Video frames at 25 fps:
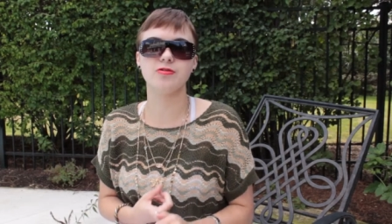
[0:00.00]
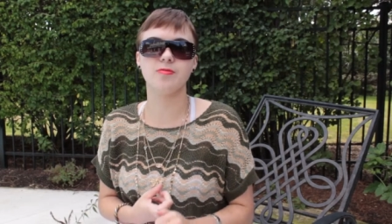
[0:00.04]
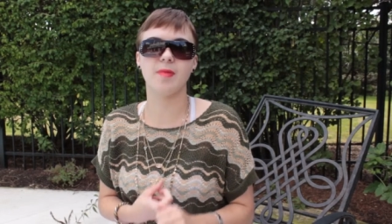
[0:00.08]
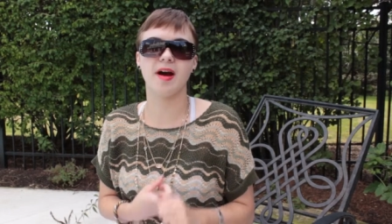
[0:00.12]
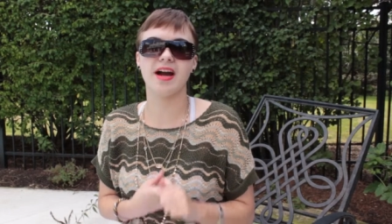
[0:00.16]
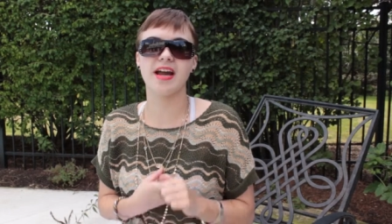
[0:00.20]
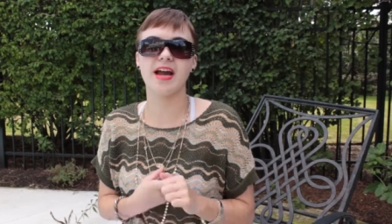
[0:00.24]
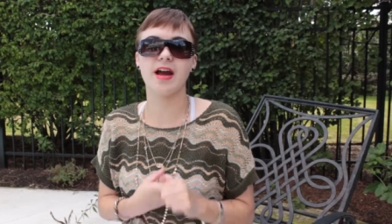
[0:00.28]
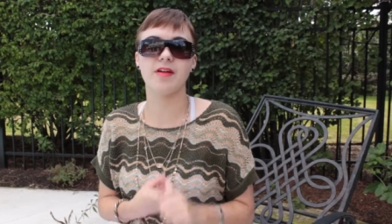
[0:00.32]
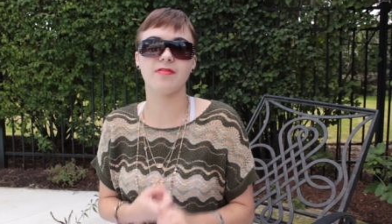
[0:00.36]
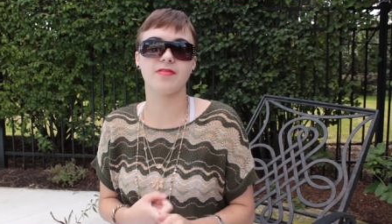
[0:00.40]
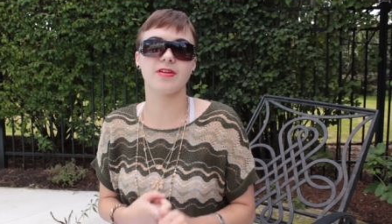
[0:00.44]

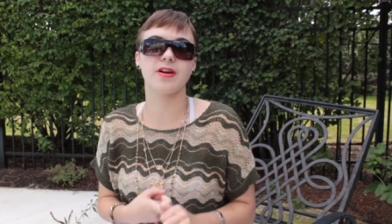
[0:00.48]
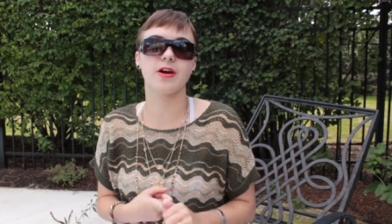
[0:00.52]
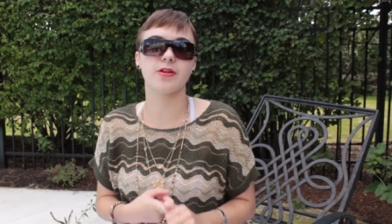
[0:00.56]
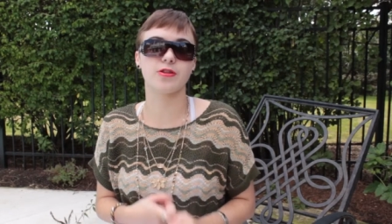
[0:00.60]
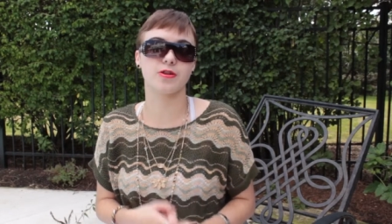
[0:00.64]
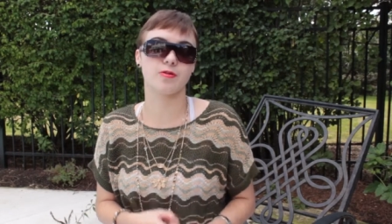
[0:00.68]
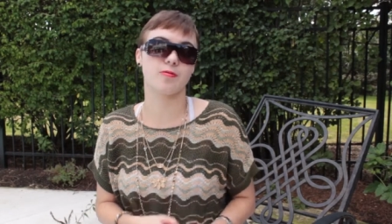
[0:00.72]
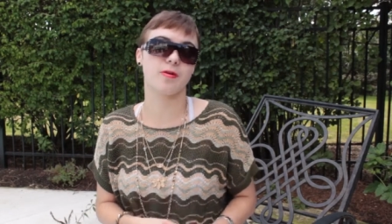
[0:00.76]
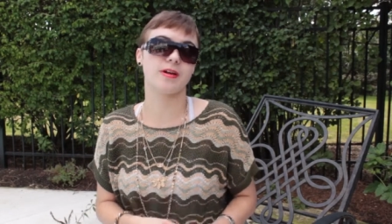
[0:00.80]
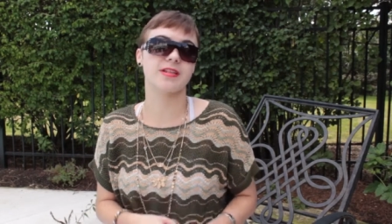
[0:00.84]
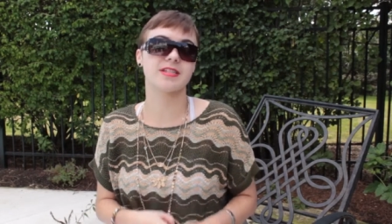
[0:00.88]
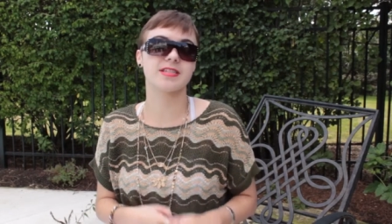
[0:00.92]
my every
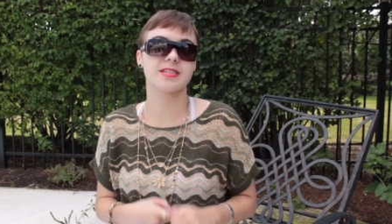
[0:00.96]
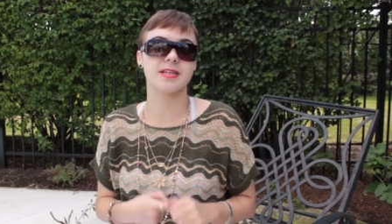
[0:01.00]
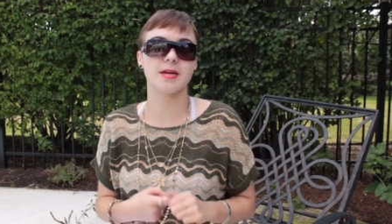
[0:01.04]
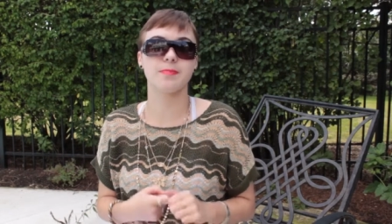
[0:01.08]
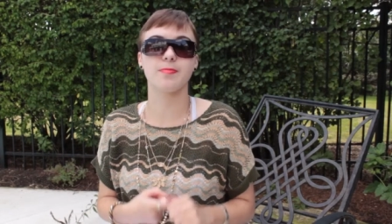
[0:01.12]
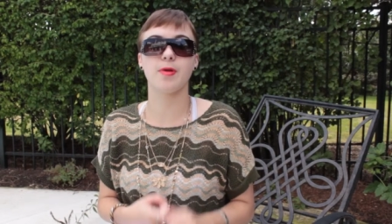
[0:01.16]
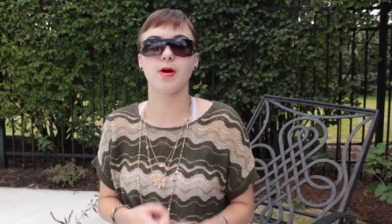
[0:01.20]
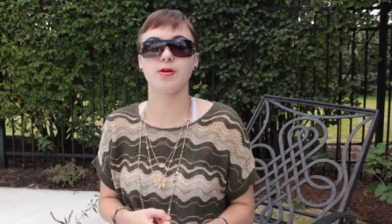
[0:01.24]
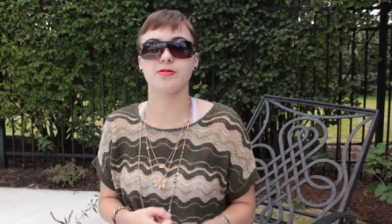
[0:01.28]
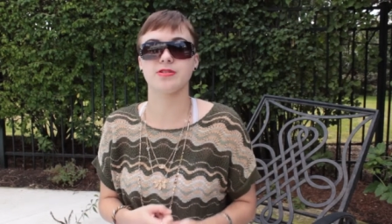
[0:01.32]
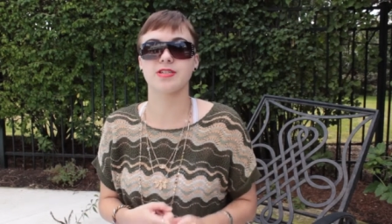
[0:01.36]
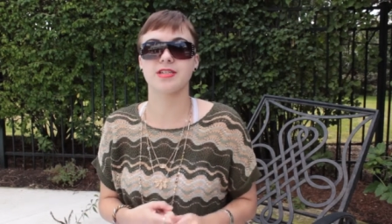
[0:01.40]
other Wednesday
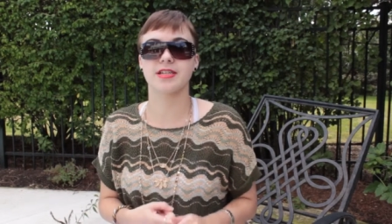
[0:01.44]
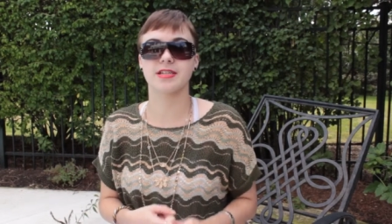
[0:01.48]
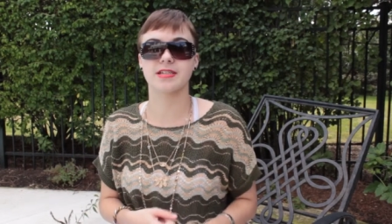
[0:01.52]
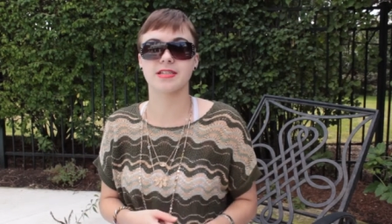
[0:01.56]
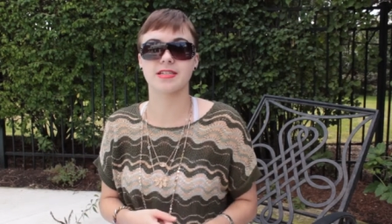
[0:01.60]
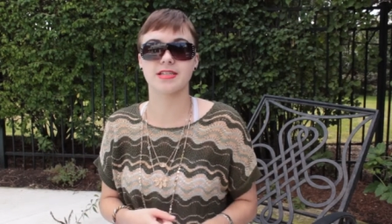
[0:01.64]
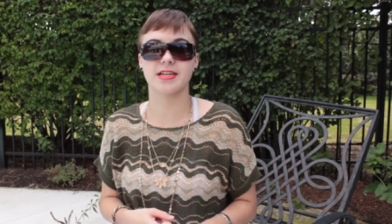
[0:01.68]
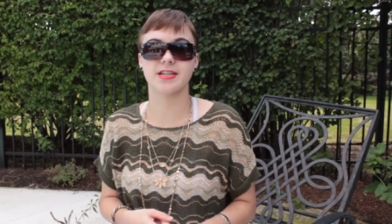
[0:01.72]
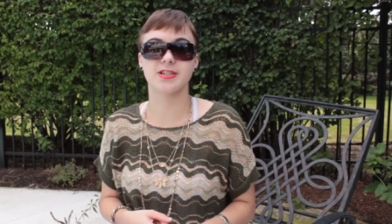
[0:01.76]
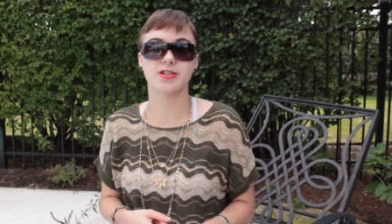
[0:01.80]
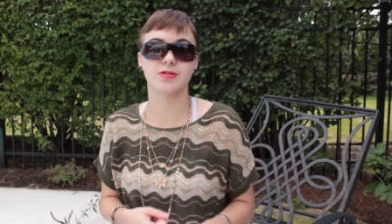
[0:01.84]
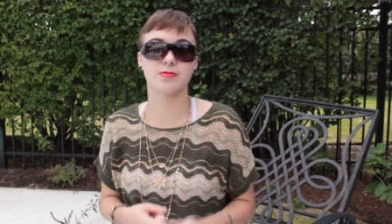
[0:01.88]
posting
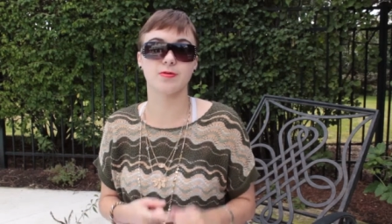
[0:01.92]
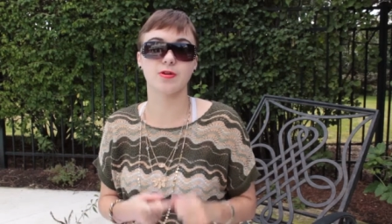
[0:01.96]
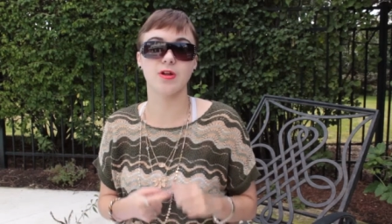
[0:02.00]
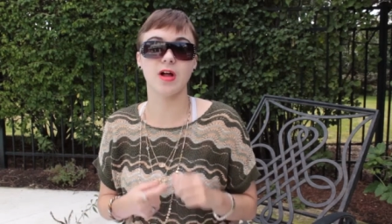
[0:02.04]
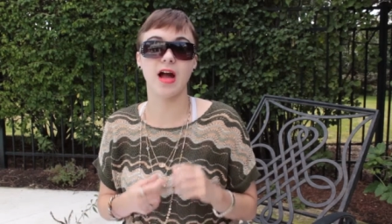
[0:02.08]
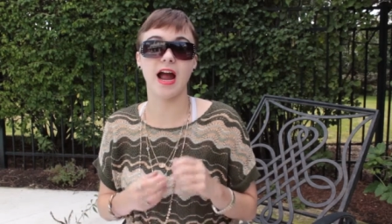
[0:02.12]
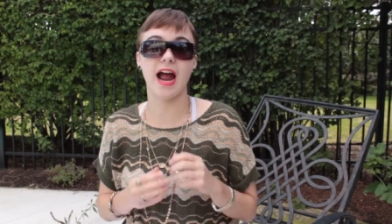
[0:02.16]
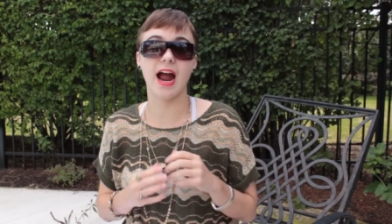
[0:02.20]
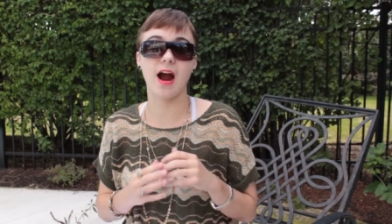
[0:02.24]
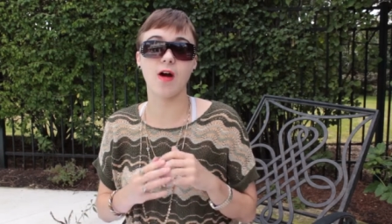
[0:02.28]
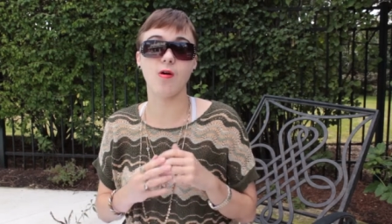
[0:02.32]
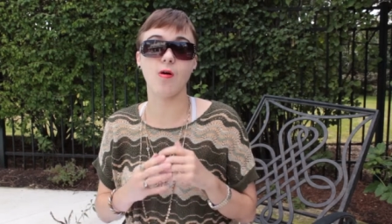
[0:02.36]
schedule.
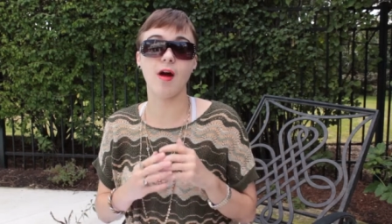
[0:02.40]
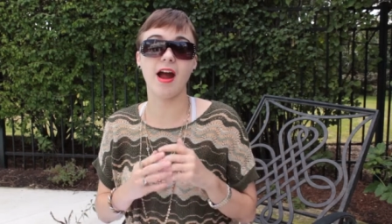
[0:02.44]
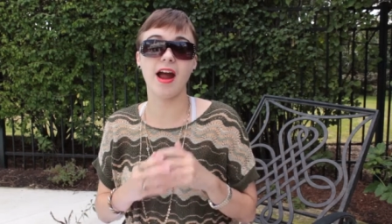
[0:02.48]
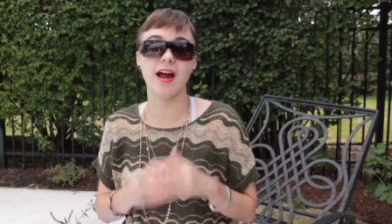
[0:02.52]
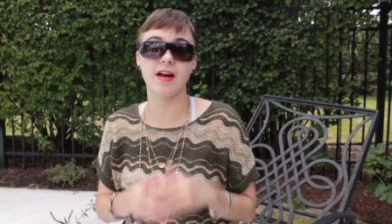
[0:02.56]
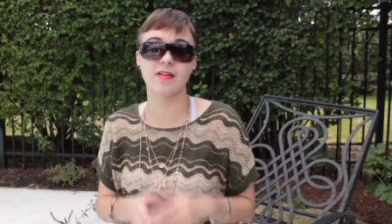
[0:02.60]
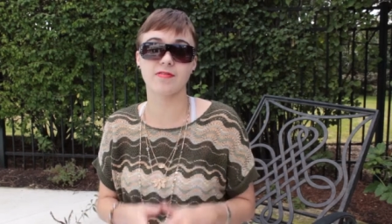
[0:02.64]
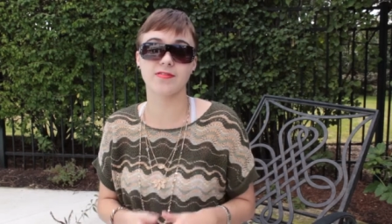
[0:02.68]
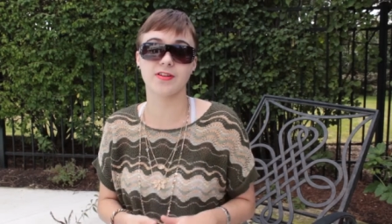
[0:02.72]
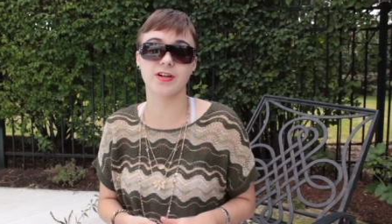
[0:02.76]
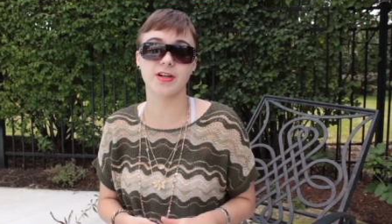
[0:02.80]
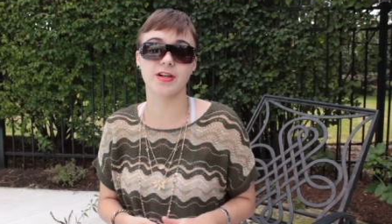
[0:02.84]

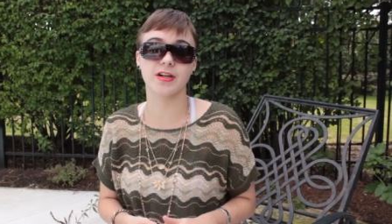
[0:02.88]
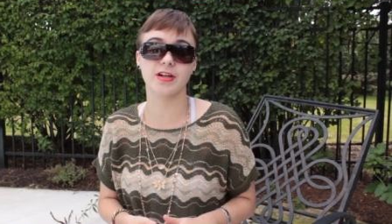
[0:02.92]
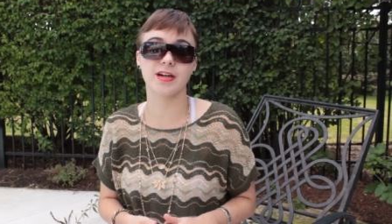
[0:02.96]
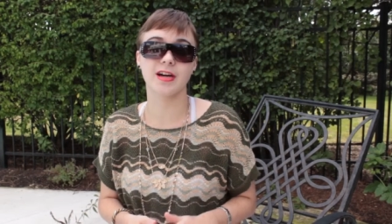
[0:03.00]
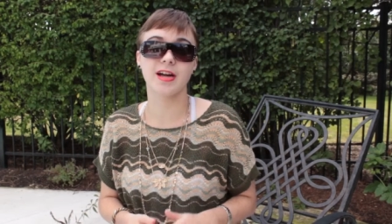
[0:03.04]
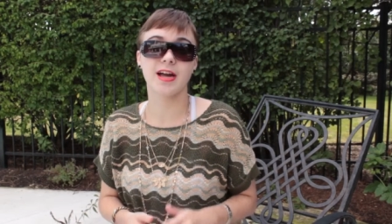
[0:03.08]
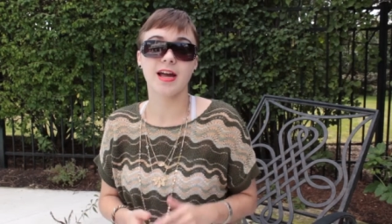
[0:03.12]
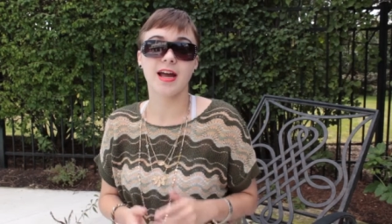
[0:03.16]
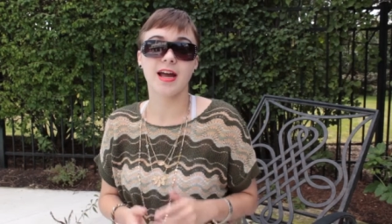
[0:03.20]
However,